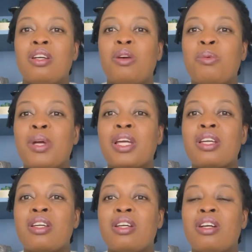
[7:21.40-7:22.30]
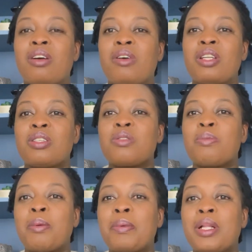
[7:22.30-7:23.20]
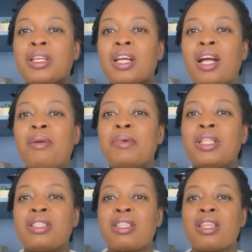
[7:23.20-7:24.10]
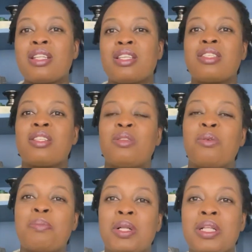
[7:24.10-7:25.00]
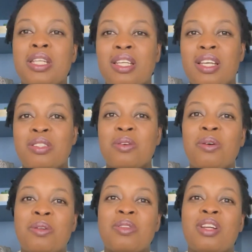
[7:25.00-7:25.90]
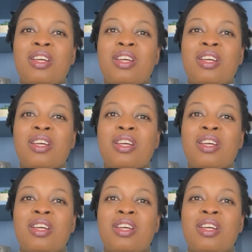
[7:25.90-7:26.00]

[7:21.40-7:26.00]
work on a super bulky garment that doesn't look bulky at all.